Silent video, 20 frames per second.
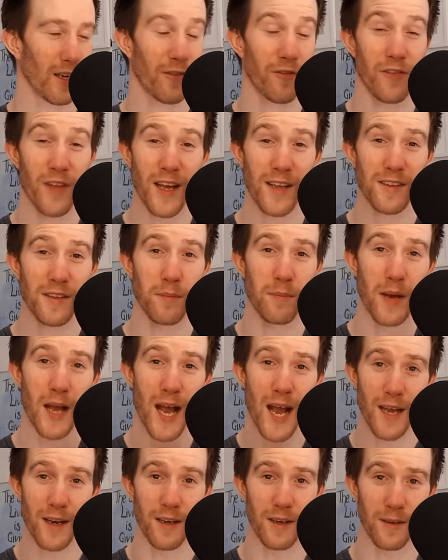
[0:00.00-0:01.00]
If that's a
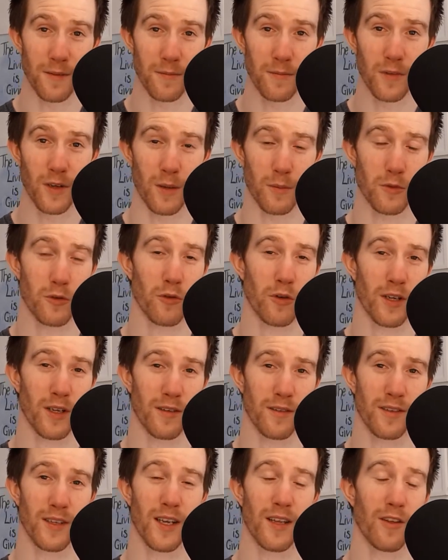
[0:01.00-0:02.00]
pattern, I'm sure you can
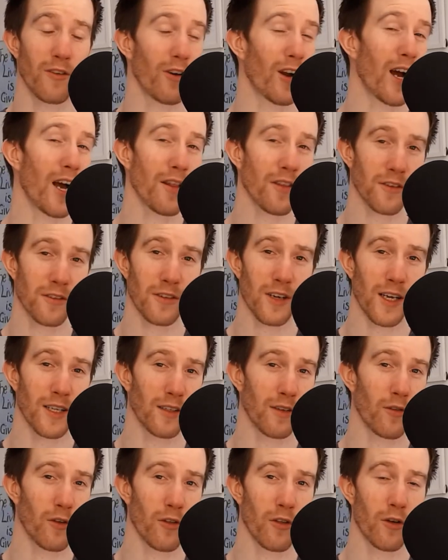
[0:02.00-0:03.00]
see there are other
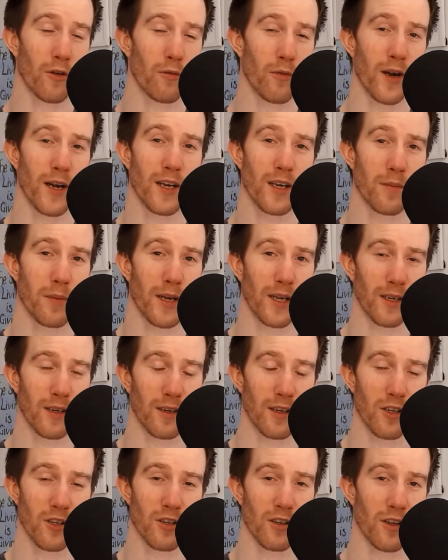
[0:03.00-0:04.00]
sides of you that are ready to be
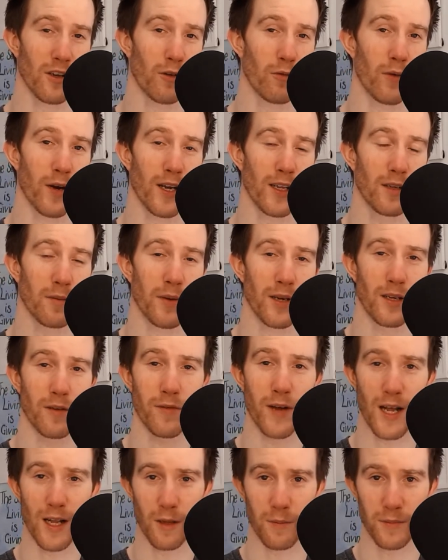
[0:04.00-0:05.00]
conditioned, that are ready to be
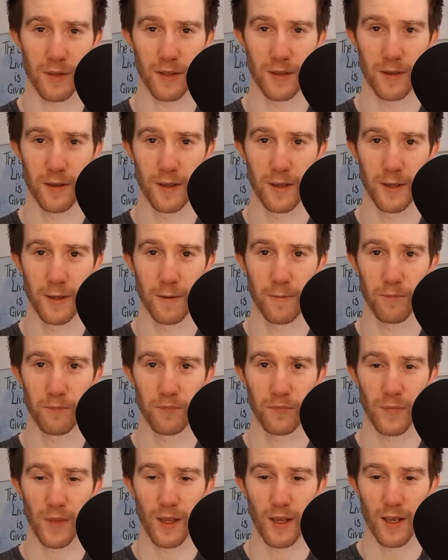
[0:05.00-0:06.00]
developed.
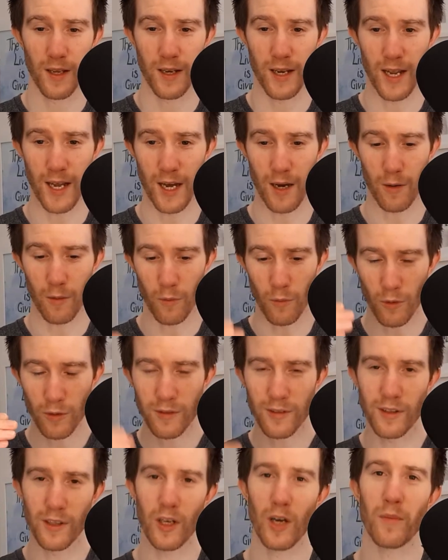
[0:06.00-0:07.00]
Now,
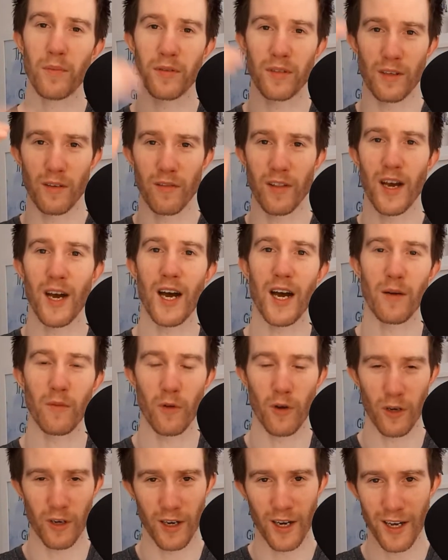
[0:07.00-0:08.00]
what's the opposite of the hard
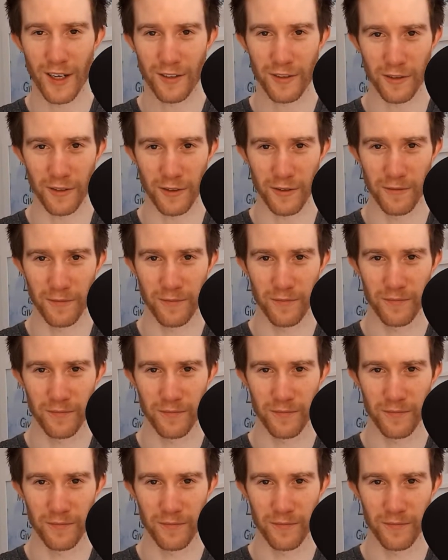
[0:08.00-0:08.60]
work and hustle?